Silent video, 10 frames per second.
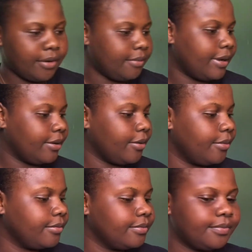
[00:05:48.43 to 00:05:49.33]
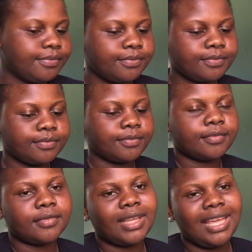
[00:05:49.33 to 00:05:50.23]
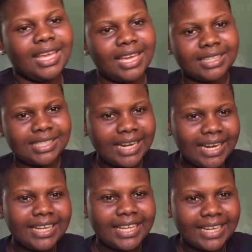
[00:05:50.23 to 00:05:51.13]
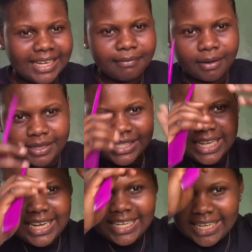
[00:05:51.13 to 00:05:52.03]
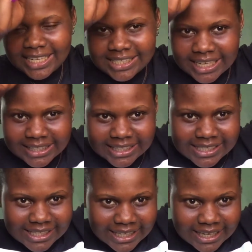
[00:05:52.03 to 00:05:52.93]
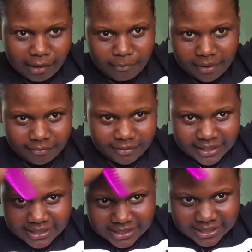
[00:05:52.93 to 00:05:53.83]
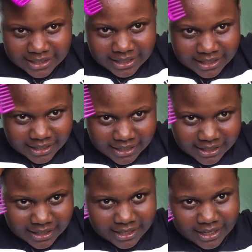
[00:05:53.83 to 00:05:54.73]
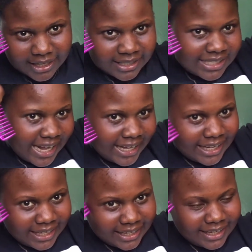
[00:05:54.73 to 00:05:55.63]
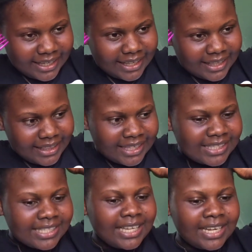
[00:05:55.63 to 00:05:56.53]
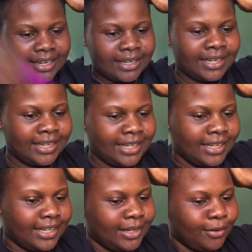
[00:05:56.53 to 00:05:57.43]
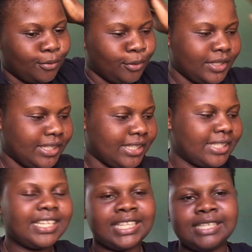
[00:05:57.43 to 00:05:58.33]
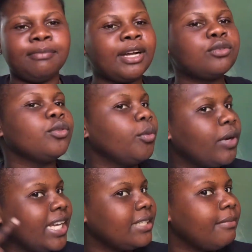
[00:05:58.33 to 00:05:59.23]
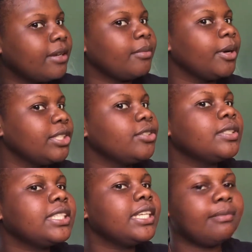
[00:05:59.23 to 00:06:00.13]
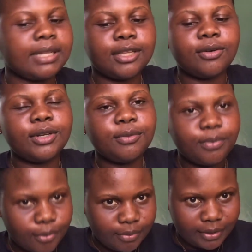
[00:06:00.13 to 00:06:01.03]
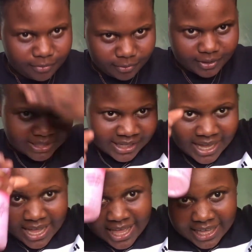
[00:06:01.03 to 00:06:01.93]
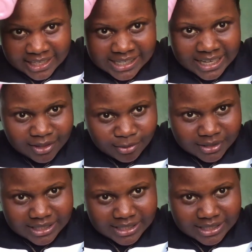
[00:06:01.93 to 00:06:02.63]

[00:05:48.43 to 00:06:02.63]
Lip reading: went back home, it started healing, but when it started healing, it's like the skin above it, it's like the skin was getting back to normal, getting back to my original skin. But the only problem was, it's like there was